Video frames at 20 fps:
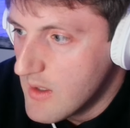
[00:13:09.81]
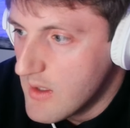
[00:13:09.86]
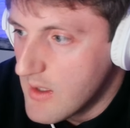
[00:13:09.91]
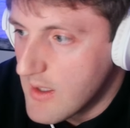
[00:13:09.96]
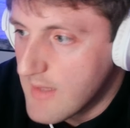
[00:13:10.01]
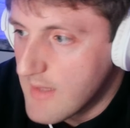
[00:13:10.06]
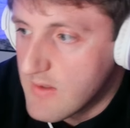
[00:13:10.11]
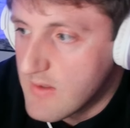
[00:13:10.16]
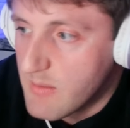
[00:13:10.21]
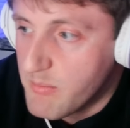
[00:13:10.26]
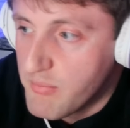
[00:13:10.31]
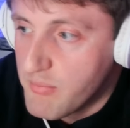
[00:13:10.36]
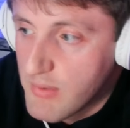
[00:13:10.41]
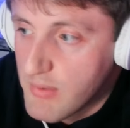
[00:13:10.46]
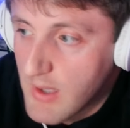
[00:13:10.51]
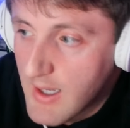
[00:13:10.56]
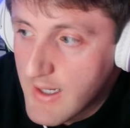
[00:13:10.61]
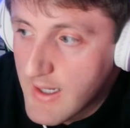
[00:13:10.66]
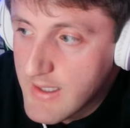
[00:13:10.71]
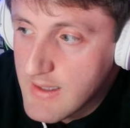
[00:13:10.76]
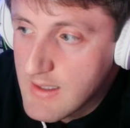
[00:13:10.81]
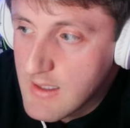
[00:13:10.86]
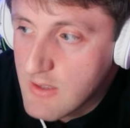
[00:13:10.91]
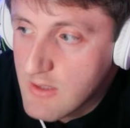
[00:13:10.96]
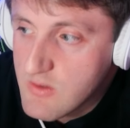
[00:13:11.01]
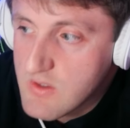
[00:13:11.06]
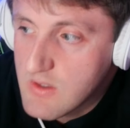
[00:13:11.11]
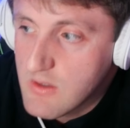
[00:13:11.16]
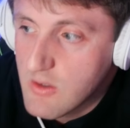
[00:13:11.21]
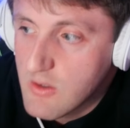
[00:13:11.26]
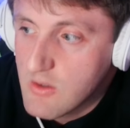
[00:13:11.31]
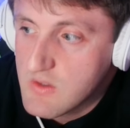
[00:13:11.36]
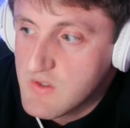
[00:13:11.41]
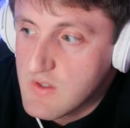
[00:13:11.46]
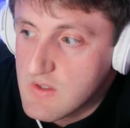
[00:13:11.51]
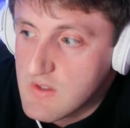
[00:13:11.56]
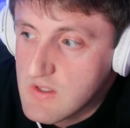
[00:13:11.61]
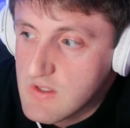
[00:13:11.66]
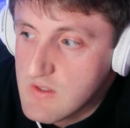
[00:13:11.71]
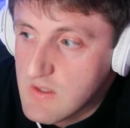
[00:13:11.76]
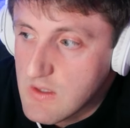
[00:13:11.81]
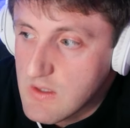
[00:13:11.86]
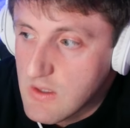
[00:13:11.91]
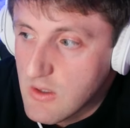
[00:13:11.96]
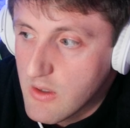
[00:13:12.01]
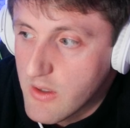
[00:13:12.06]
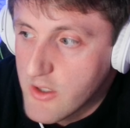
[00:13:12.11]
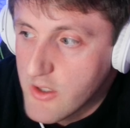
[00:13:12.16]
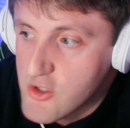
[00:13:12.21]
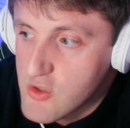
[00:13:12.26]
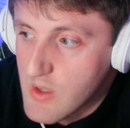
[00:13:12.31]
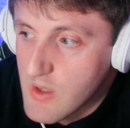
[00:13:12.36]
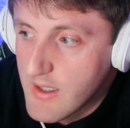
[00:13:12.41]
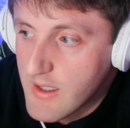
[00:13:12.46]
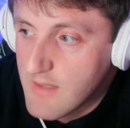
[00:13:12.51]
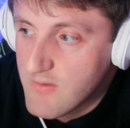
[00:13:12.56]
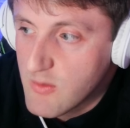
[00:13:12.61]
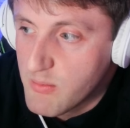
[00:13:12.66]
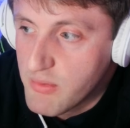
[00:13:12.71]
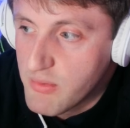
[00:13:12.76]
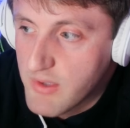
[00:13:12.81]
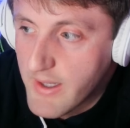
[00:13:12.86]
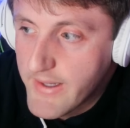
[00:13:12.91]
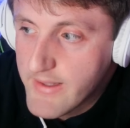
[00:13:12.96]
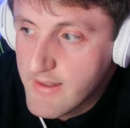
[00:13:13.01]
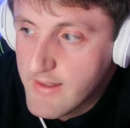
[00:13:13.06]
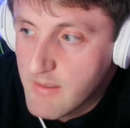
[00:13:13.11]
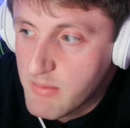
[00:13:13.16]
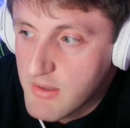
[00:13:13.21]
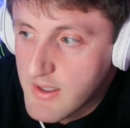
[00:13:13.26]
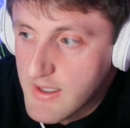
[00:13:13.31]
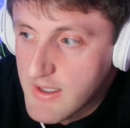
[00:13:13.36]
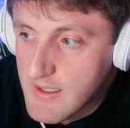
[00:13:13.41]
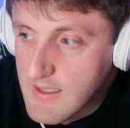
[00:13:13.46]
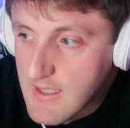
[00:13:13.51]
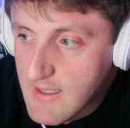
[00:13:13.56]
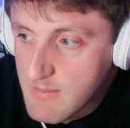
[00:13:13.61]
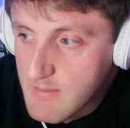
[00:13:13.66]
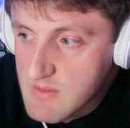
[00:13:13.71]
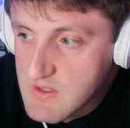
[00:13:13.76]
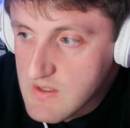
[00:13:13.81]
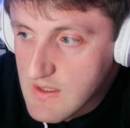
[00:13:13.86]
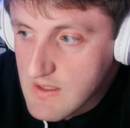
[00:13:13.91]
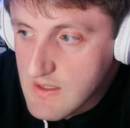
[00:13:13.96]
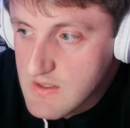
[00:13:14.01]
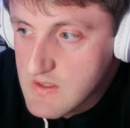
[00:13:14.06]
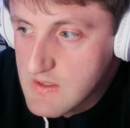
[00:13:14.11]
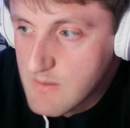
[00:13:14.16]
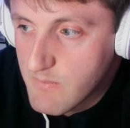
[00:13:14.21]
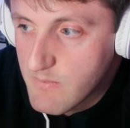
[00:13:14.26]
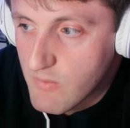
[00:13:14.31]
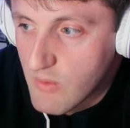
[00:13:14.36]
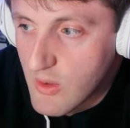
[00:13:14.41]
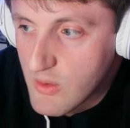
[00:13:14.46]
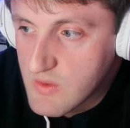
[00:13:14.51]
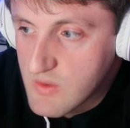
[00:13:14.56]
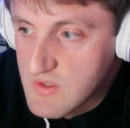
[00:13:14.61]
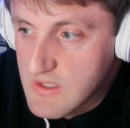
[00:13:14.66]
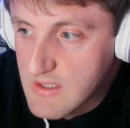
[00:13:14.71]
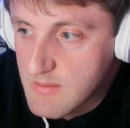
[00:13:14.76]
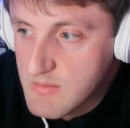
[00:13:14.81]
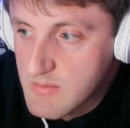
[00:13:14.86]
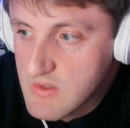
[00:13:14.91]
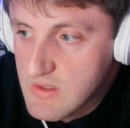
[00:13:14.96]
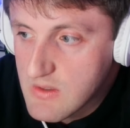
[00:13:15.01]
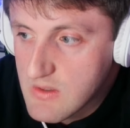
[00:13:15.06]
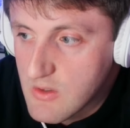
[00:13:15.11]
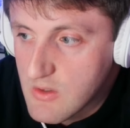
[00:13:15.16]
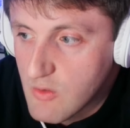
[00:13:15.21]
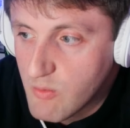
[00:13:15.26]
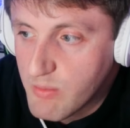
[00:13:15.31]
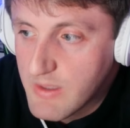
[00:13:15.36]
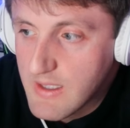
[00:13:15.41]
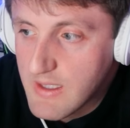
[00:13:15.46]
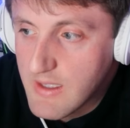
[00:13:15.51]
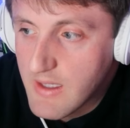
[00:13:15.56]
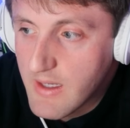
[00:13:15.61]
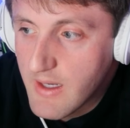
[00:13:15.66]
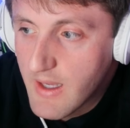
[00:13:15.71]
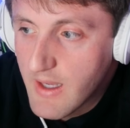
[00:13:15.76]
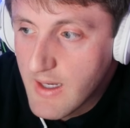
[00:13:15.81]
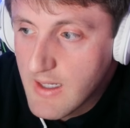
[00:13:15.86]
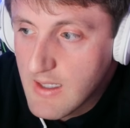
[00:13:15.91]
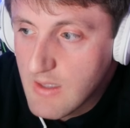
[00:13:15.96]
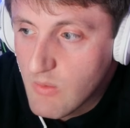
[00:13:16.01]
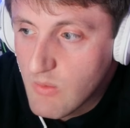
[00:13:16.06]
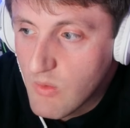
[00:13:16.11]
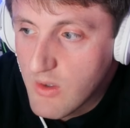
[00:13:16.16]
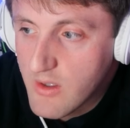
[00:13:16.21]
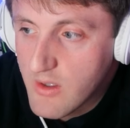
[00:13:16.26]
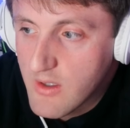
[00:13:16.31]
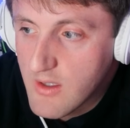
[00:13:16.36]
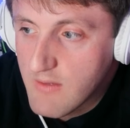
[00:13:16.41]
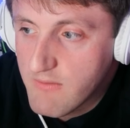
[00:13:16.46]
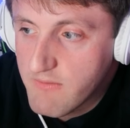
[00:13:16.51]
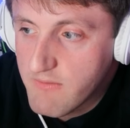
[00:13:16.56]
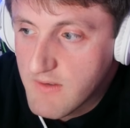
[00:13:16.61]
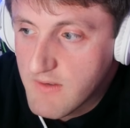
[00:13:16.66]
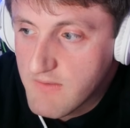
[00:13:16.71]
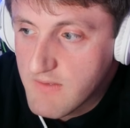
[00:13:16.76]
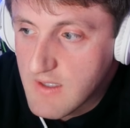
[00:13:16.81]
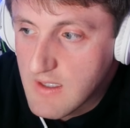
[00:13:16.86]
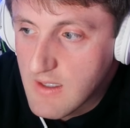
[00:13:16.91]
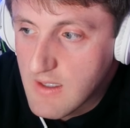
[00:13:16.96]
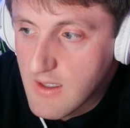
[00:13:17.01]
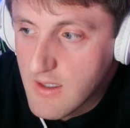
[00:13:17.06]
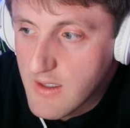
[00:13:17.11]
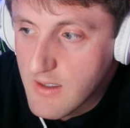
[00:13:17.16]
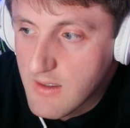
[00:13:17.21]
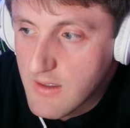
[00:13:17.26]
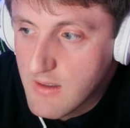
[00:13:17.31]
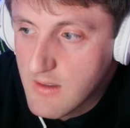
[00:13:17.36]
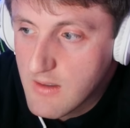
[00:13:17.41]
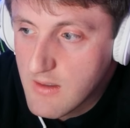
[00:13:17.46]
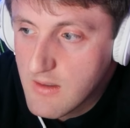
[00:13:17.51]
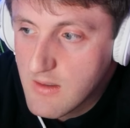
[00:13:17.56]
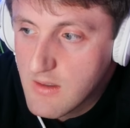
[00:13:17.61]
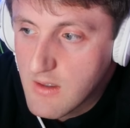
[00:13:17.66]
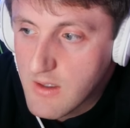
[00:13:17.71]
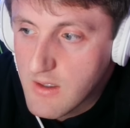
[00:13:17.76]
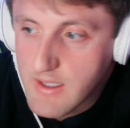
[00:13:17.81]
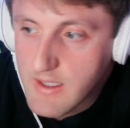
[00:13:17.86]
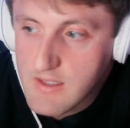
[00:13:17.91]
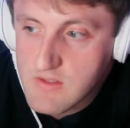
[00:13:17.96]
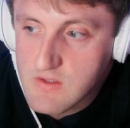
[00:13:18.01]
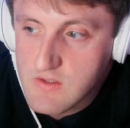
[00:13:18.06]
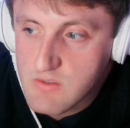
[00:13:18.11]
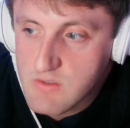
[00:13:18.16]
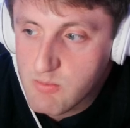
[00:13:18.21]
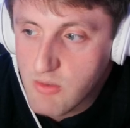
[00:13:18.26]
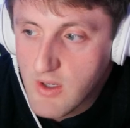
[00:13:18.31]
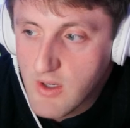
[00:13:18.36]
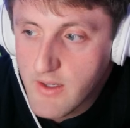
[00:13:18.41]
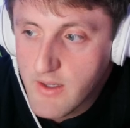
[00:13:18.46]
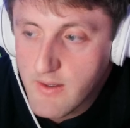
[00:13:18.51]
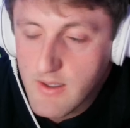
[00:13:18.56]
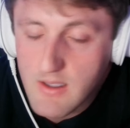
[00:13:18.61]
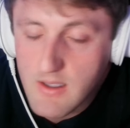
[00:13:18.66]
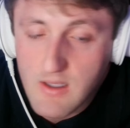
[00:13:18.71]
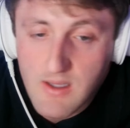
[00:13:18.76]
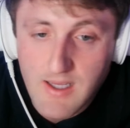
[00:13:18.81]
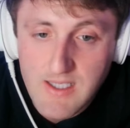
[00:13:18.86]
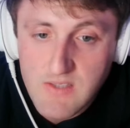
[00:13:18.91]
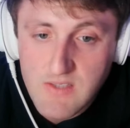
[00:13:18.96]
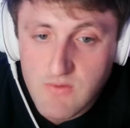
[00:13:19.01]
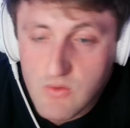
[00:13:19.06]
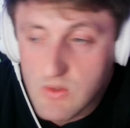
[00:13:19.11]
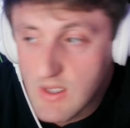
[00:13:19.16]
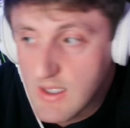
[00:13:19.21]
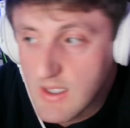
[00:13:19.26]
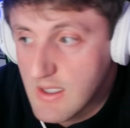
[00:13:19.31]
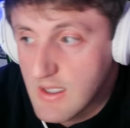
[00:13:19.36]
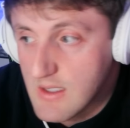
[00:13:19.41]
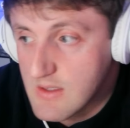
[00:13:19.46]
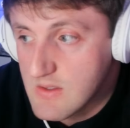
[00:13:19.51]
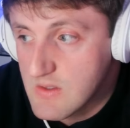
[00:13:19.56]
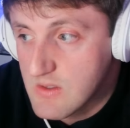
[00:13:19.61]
If you blindly, here's a little statistic here and a trend. If you blindly played game six road teams, you'd be 91-59 against the spread in the last few decades.